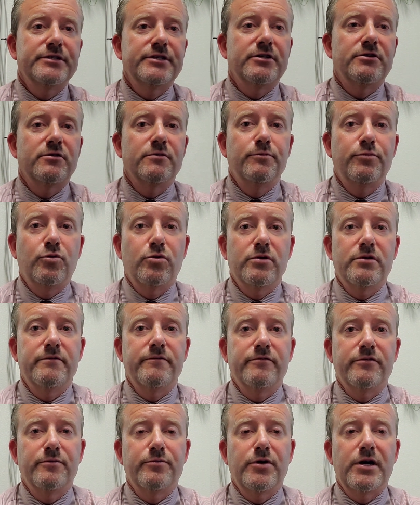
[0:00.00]
that are important
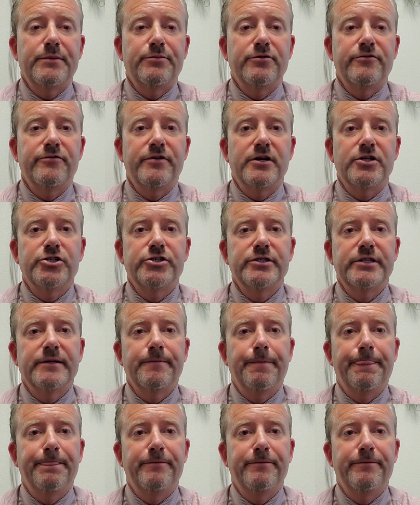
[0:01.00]
for proper functioning.